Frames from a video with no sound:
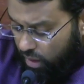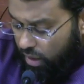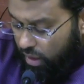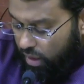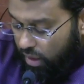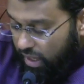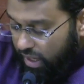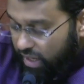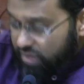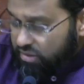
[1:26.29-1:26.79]

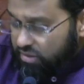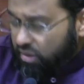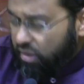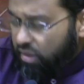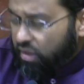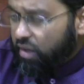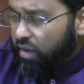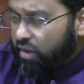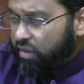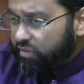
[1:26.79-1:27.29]
has a
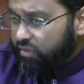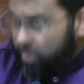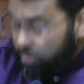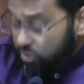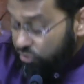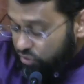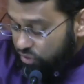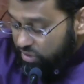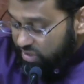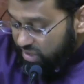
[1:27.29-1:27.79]
lot of
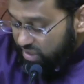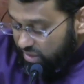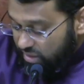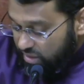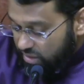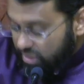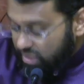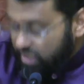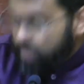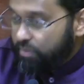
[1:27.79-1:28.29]
interesting
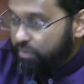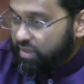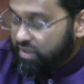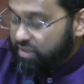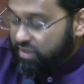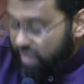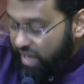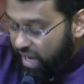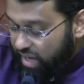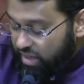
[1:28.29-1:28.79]
tidbits
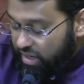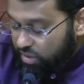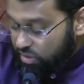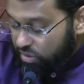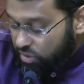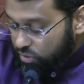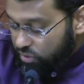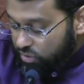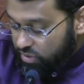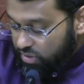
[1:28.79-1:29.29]
and
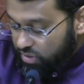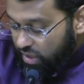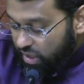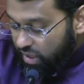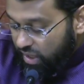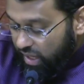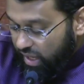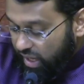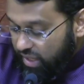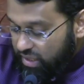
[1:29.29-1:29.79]
anecdotes.
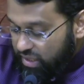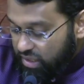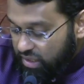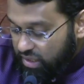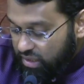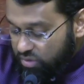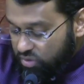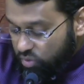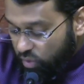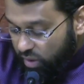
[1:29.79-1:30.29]
And he
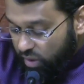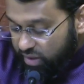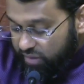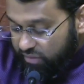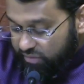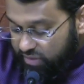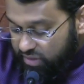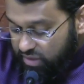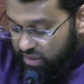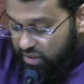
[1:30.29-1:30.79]
is one
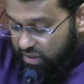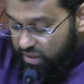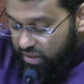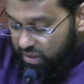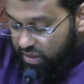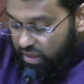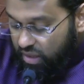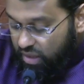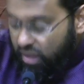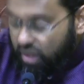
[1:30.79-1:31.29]
of the
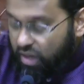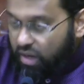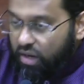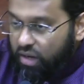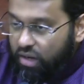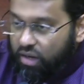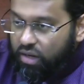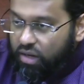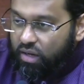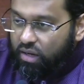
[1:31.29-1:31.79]

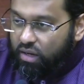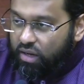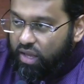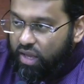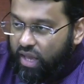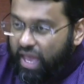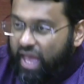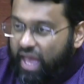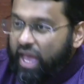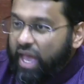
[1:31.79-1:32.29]
uh,
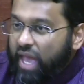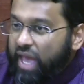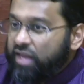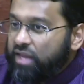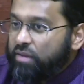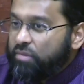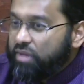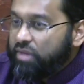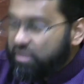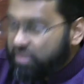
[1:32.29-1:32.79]

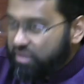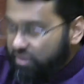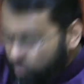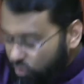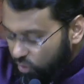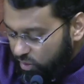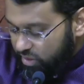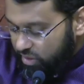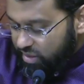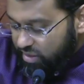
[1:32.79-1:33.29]
enemies of
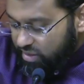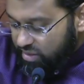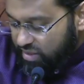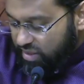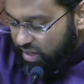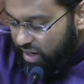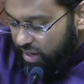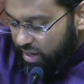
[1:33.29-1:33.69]
early Islam,